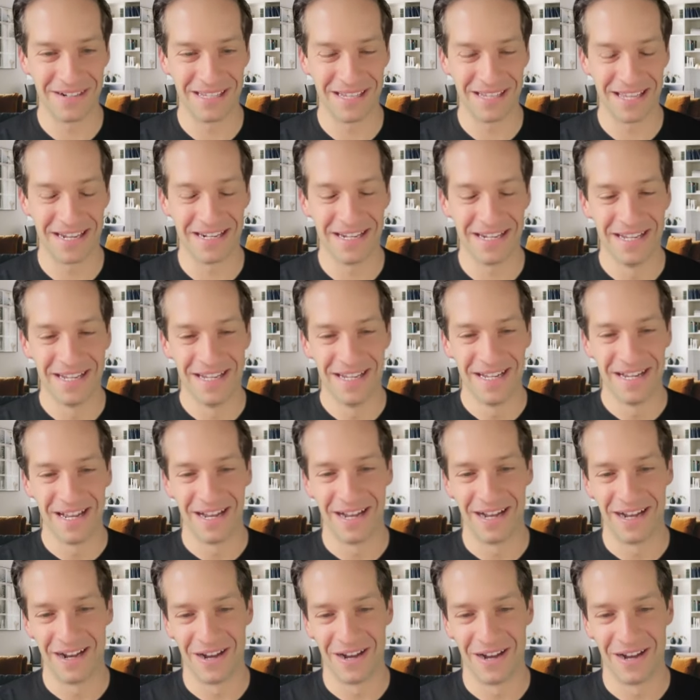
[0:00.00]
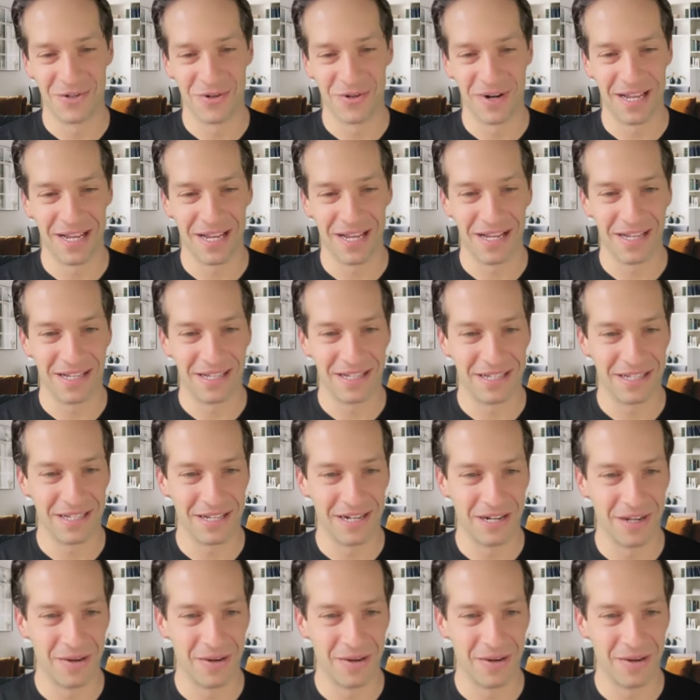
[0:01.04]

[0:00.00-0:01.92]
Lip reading: And then Andrea,